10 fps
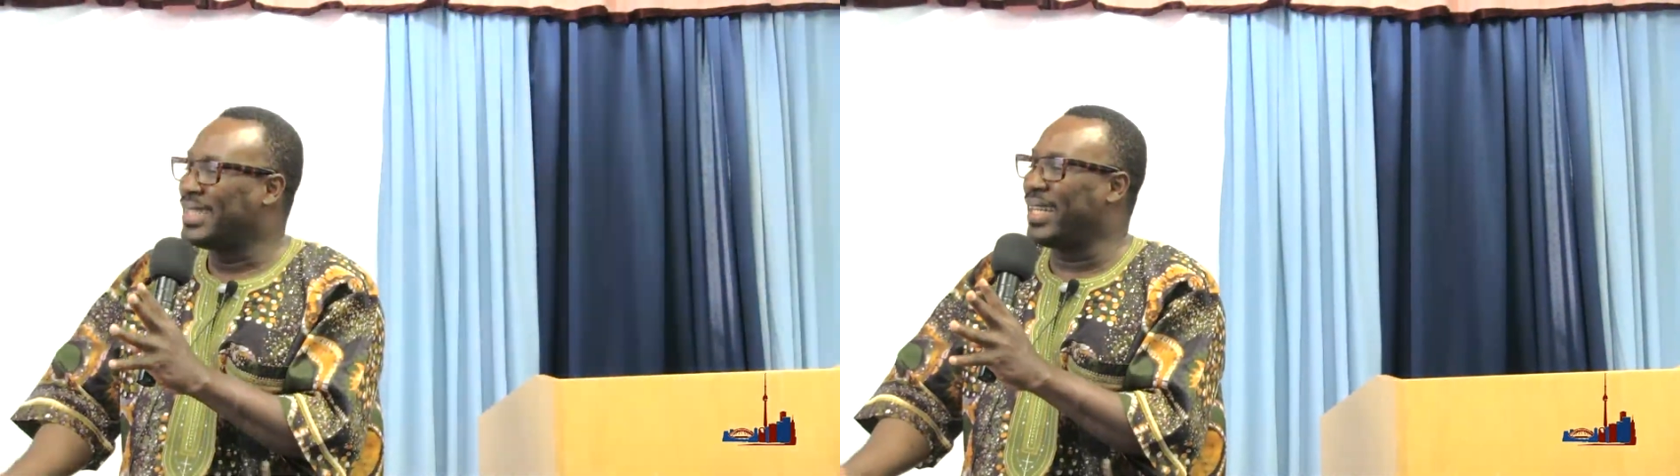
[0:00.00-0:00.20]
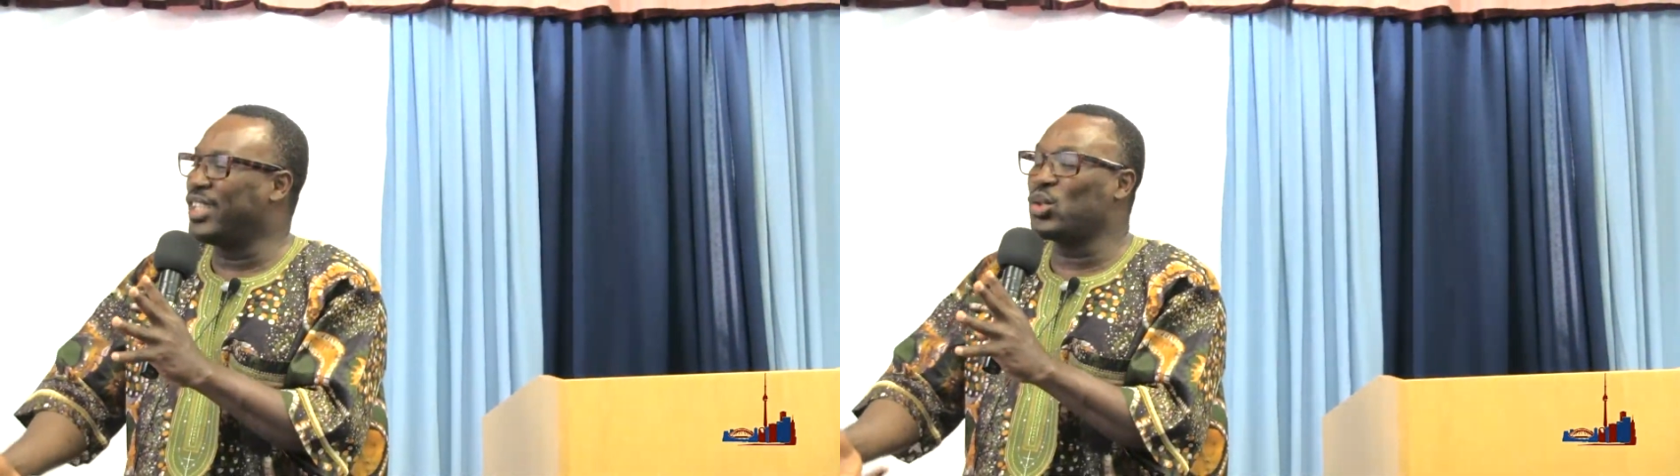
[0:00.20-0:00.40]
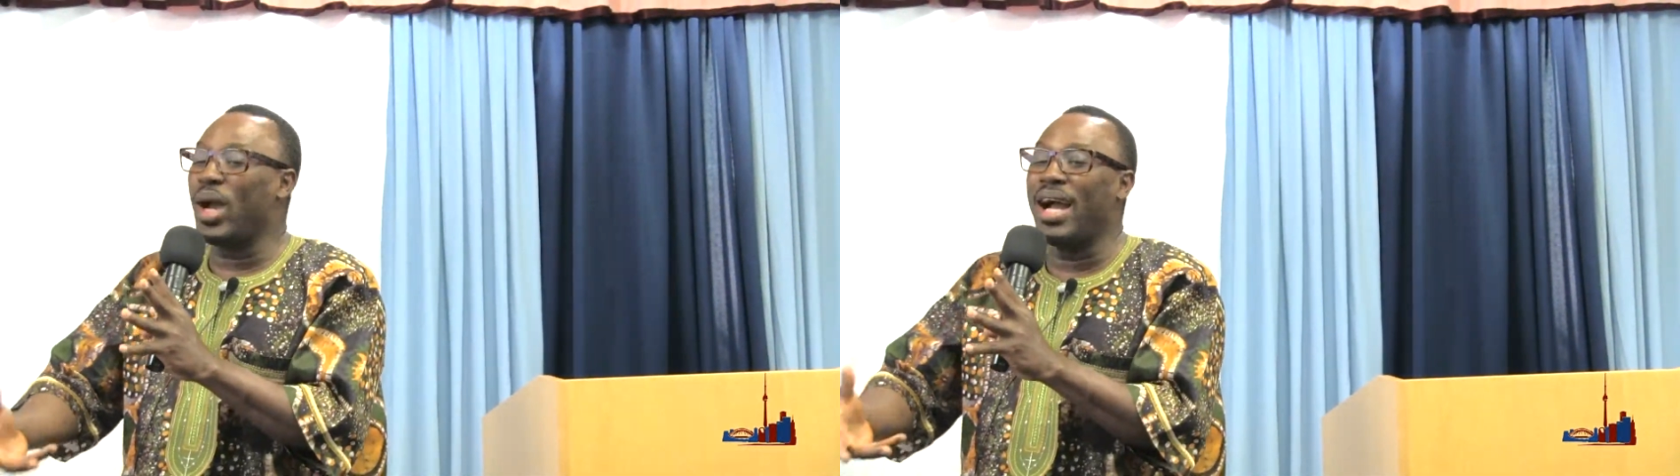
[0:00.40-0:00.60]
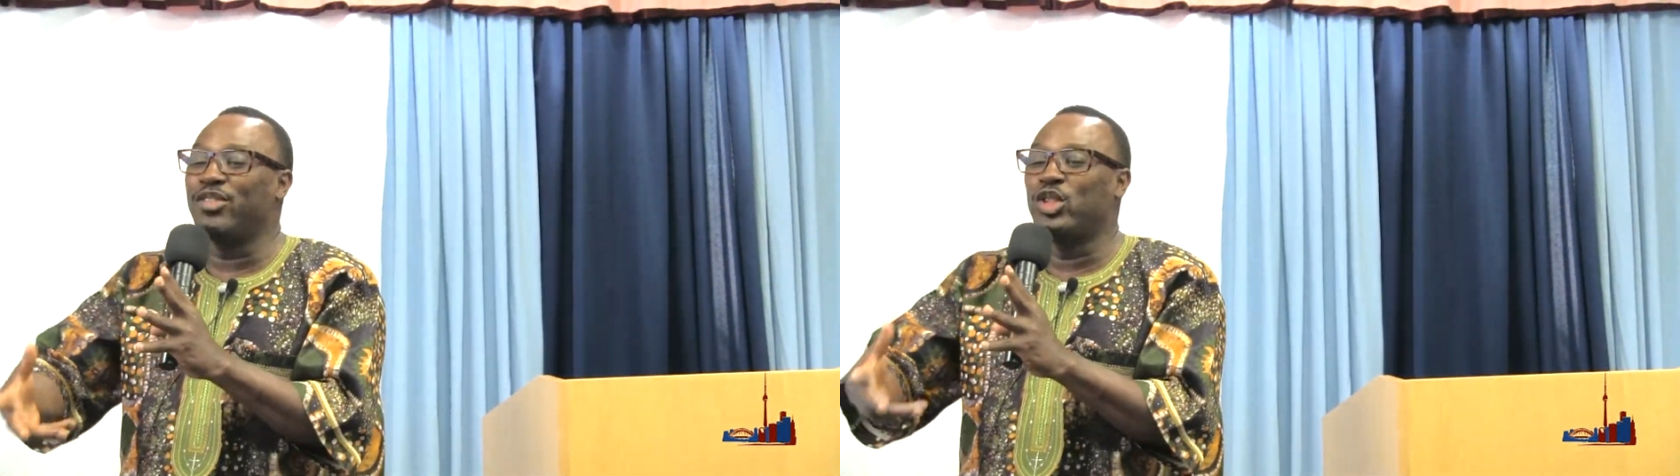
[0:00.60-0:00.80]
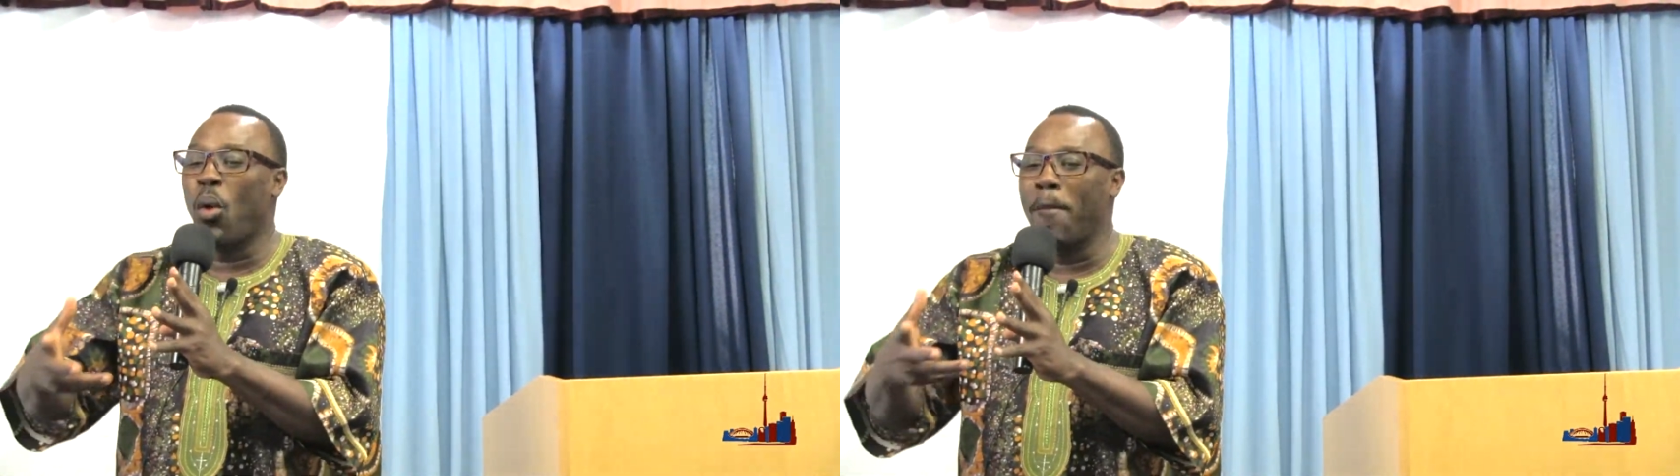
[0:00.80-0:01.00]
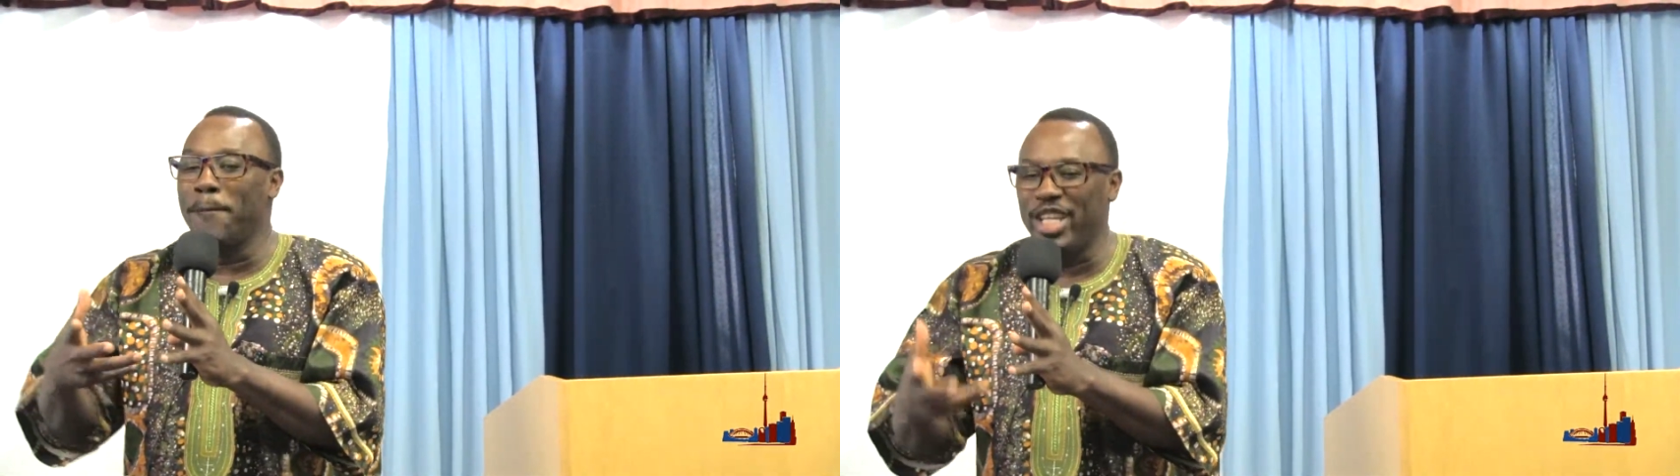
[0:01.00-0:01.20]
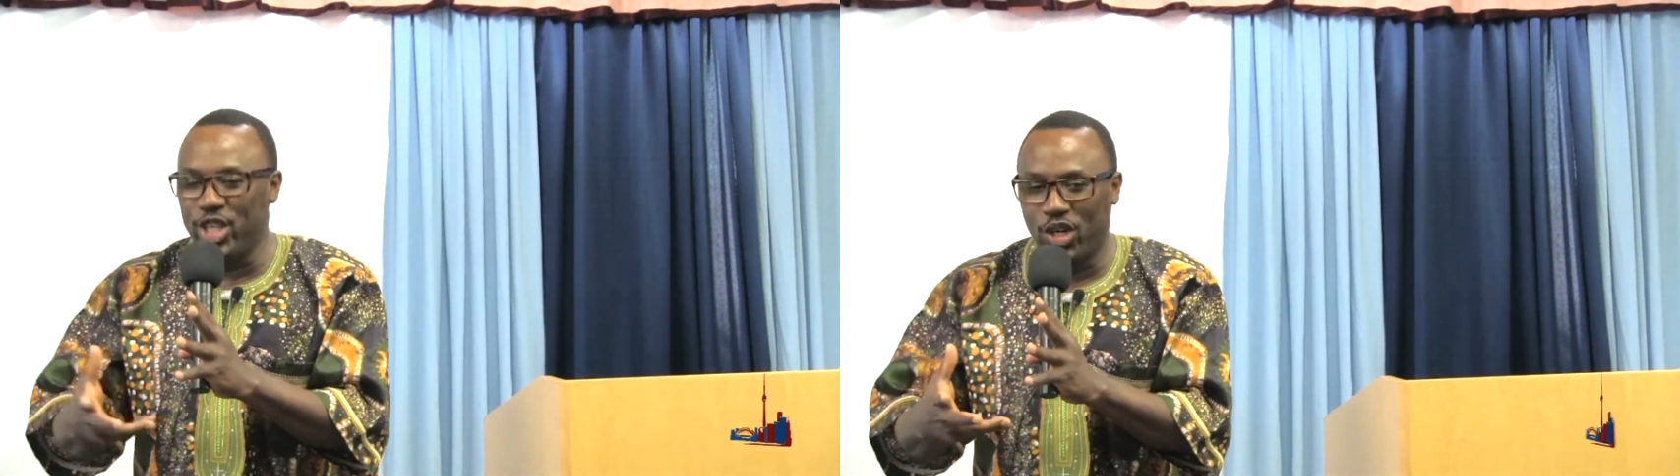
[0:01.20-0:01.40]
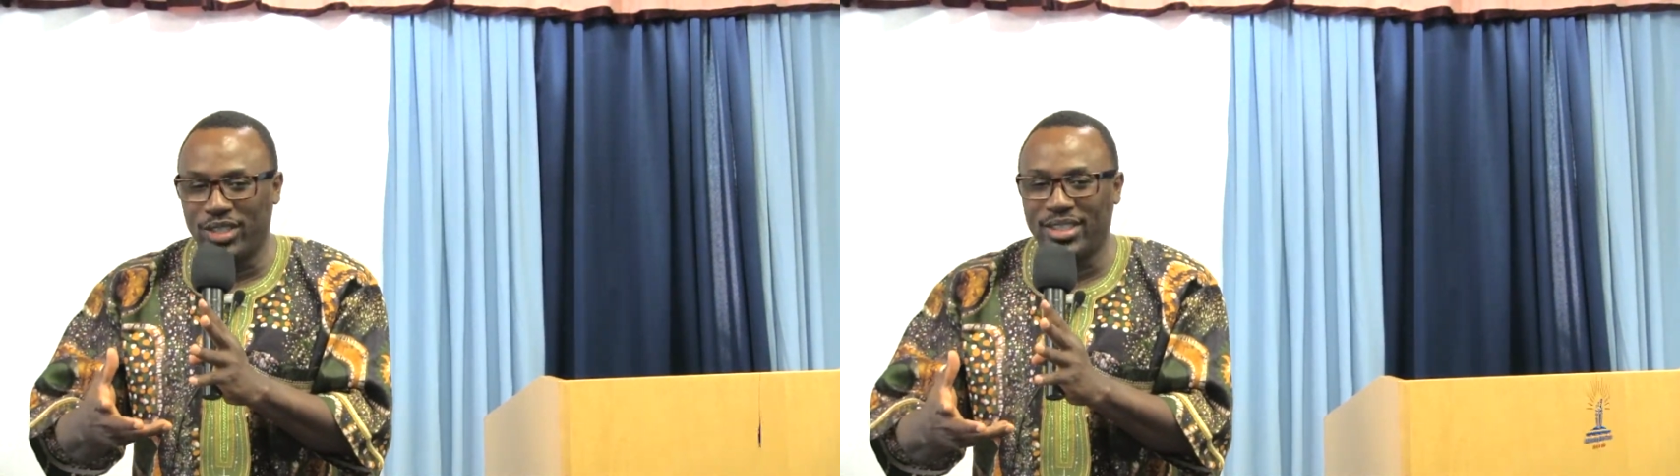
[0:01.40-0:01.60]
that he should have
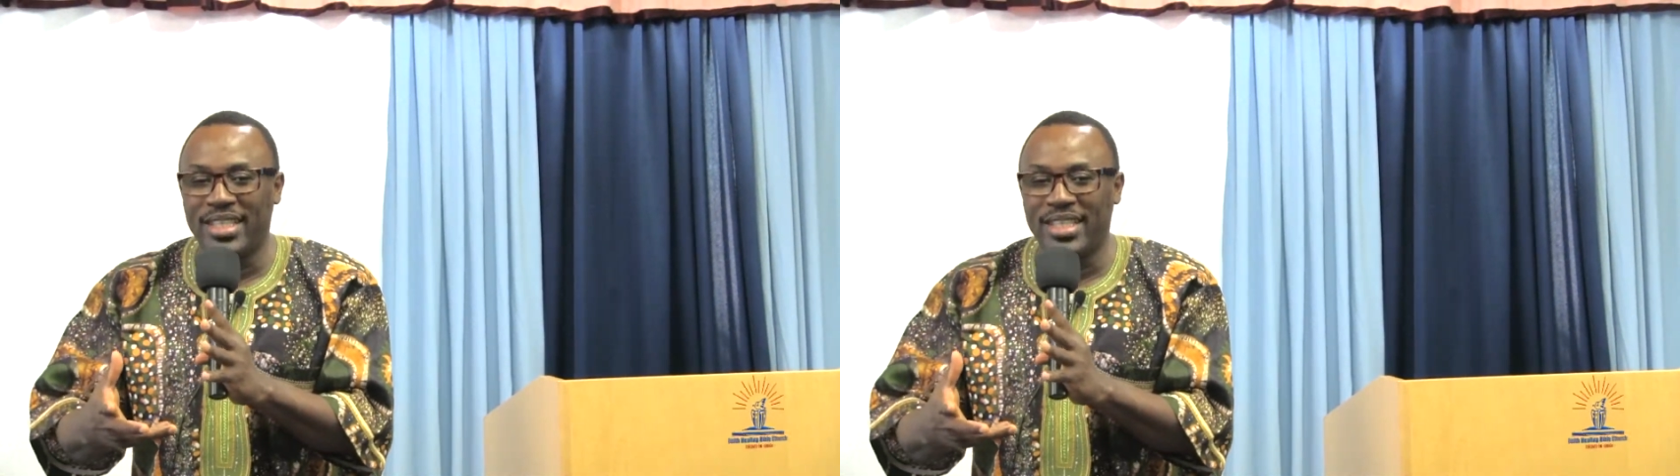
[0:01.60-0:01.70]
dominion.